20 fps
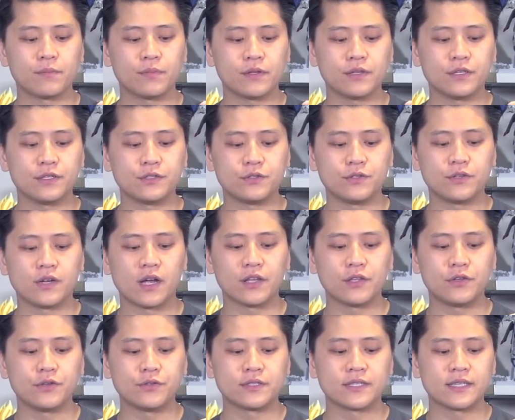please do not
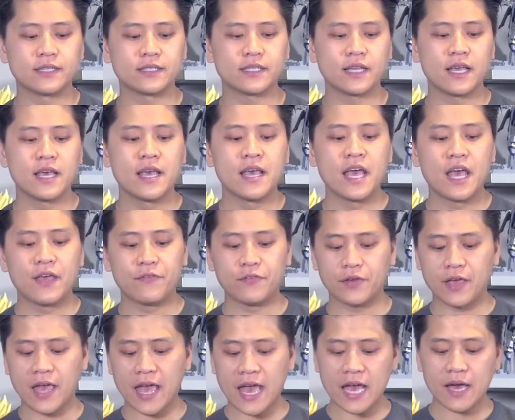use this if you
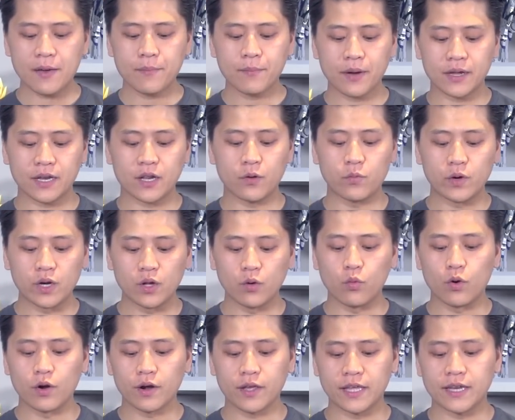can, but it will
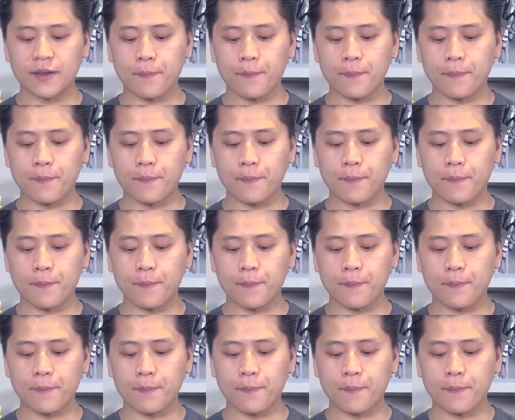work